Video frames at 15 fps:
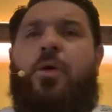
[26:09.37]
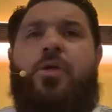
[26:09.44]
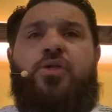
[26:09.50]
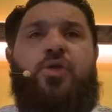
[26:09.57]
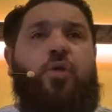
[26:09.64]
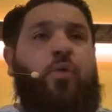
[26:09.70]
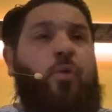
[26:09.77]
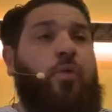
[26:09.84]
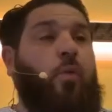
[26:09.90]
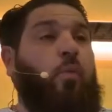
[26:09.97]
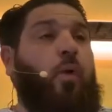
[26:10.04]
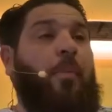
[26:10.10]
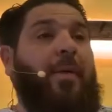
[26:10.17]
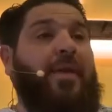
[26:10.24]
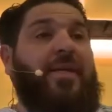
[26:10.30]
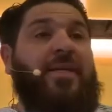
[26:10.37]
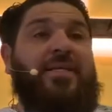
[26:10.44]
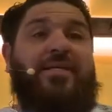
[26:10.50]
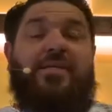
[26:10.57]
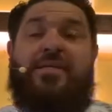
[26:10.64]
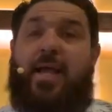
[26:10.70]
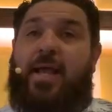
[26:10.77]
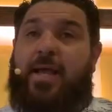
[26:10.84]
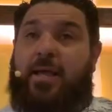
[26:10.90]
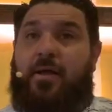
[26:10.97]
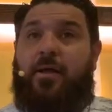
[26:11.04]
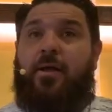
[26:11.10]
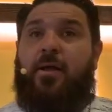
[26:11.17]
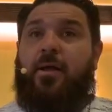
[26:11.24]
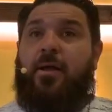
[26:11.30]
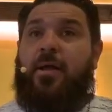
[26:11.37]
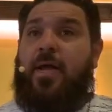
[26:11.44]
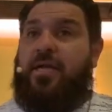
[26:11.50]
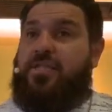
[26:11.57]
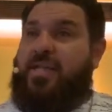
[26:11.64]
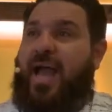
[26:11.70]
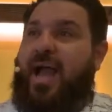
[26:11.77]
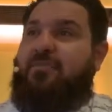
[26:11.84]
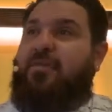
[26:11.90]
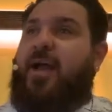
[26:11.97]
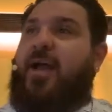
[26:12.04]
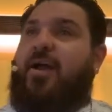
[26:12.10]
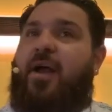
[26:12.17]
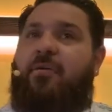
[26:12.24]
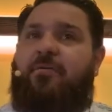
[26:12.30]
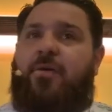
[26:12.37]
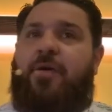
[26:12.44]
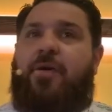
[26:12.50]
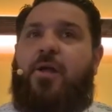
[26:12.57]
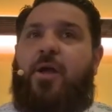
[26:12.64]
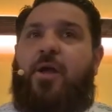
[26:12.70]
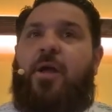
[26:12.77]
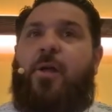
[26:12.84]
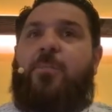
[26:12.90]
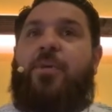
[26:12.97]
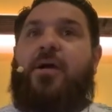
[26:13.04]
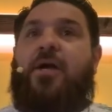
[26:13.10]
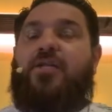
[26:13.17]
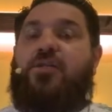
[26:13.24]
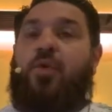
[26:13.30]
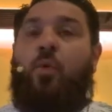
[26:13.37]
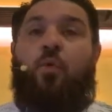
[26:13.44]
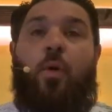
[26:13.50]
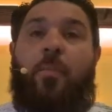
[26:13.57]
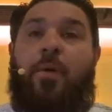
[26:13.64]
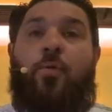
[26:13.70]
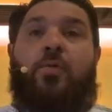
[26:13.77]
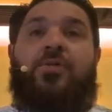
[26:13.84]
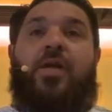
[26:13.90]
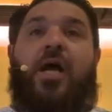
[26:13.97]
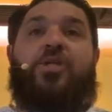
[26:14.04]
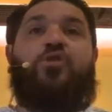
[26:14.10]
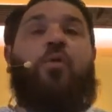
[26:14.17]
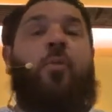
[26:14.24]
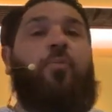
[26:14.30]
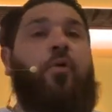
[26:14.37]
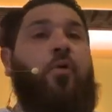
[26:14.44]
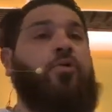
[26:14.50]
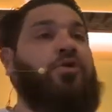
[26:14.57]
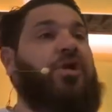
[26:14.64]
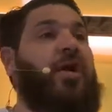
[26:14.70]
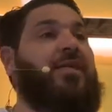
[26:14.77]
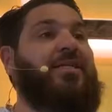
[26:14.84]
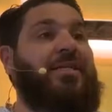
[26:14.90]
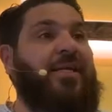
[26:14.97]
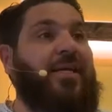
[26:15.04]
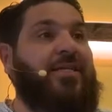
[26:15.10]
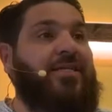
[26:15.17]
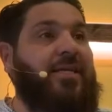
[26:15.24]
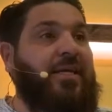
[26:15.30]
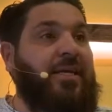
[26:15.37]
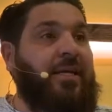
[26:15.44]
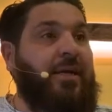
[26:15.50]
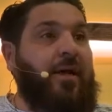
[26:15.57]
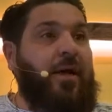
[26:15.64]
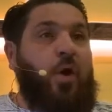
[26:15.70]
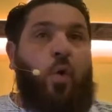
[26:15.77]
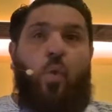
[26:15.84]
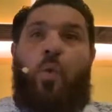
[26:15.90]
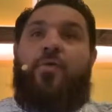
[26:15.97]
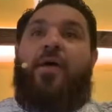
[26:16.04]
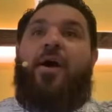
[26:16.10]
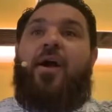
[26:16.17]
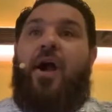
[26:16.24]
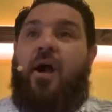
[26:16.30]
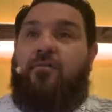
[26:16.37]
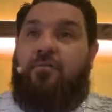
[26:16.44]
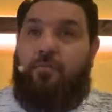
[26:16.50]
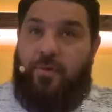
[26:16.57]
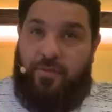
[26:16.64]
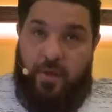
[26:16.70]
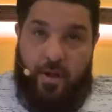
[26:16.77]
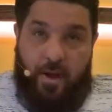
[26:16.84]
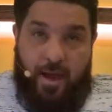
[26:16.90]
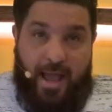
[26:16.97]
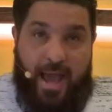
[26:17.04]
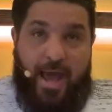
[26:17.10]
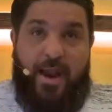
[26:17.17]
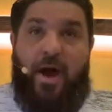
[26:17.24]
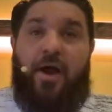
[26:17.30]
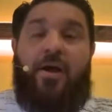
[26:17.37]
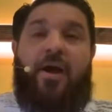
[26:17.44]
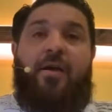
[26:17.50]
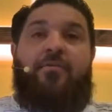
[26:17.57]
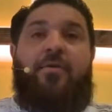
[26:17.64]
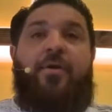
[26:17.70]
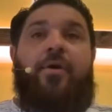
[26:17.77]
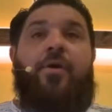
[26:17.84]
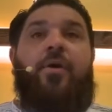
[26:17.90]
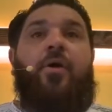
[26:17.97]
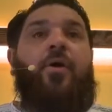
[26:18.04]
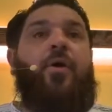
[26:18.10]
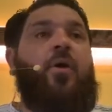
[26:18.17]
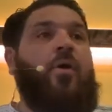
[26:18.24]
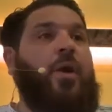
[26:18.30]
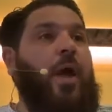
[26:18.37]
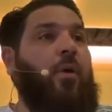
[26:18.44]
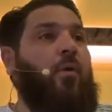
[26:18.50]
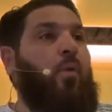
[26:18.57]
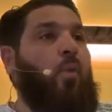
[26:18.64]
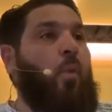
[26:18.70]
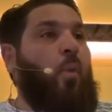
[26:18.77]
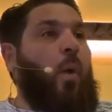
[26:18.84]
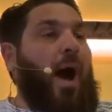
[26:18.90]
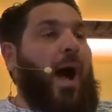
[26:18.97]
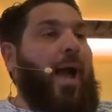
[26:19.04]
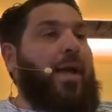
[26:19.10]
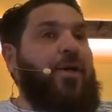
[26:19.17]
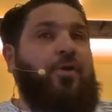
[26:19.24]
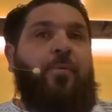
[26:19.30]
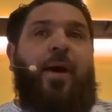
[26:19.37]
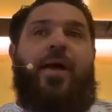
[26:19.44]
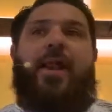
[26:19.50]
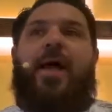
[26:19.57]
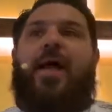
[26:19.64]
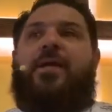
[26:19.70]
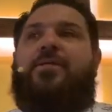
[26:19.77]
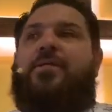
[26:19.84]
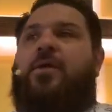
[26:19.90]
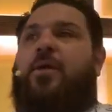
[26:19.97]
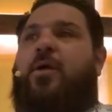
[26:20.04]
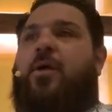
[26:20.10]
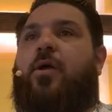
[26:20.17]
So the woman he's saying is to have her head covered because the woman was not to approach a deity with a, with a head uncovered. Now, why, you might ask?